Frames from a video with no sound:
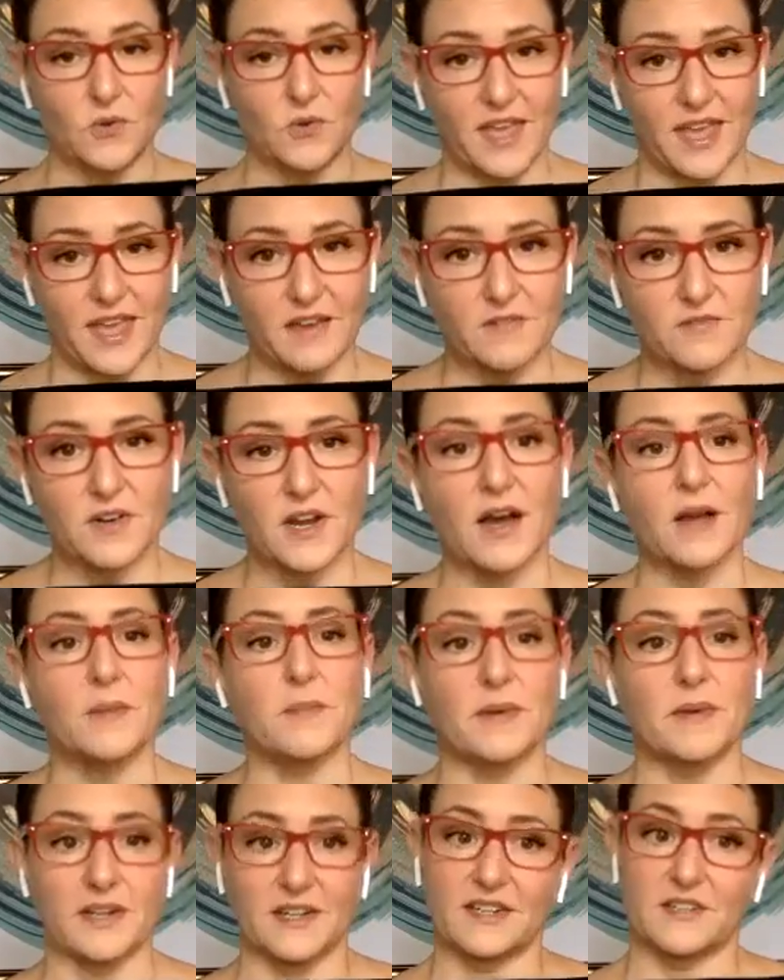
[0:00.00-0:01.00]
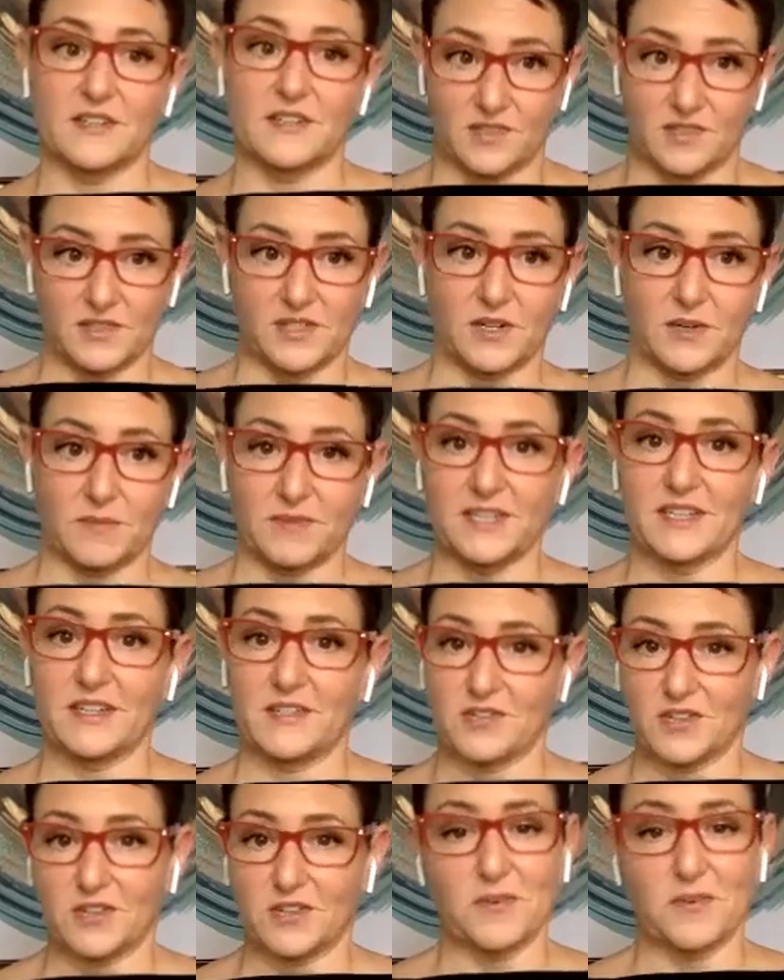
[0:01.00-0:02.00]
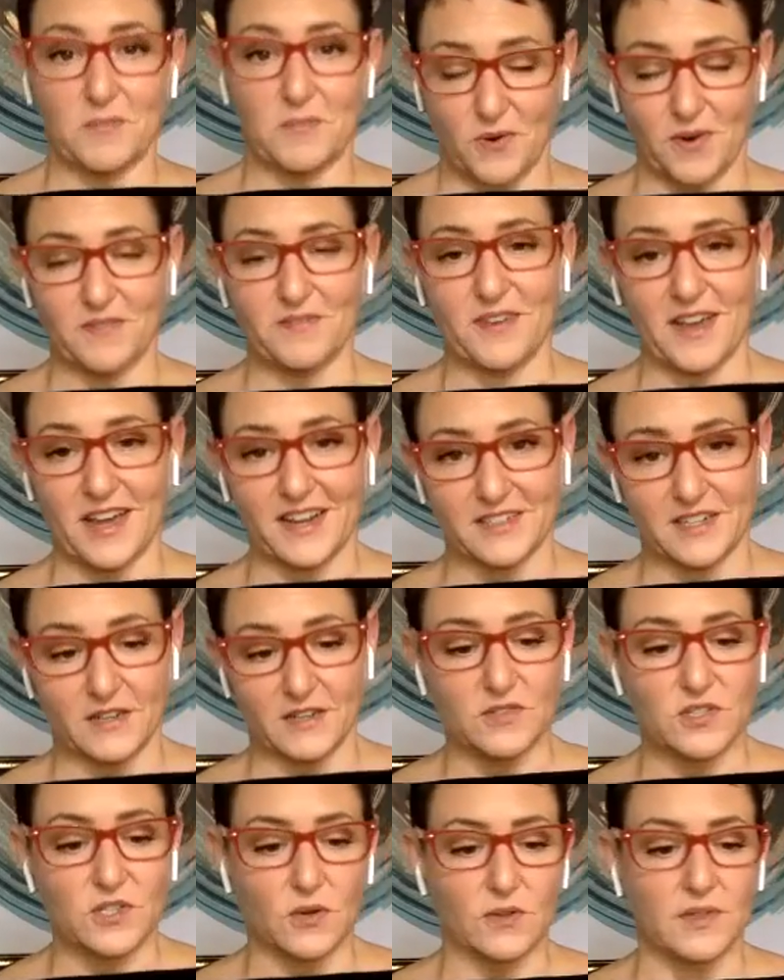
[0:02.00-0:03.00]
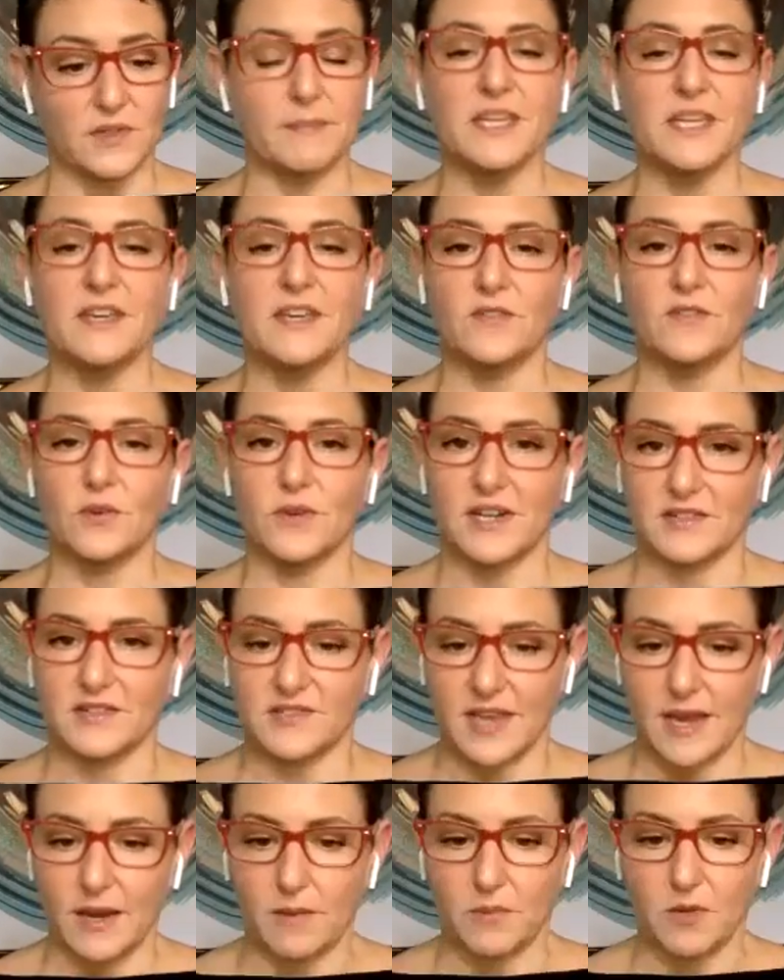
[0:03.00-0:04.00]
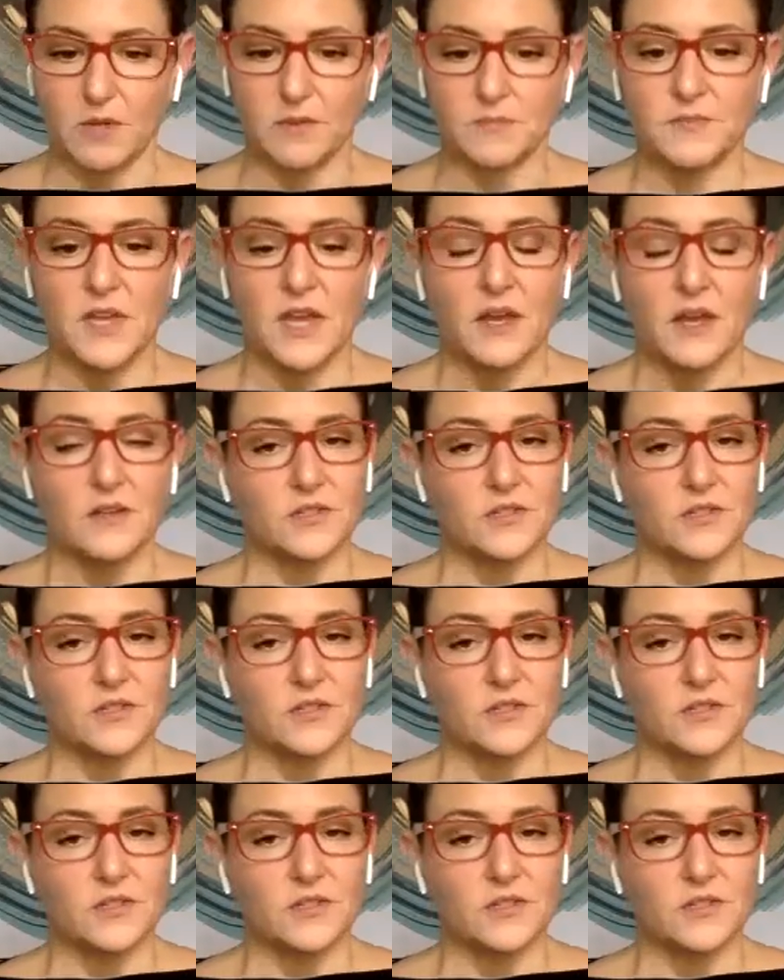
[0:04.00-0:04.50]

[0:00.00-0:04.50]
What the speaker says: It's okay if not, but it is a little bit easier and more effective. So let me give you an example.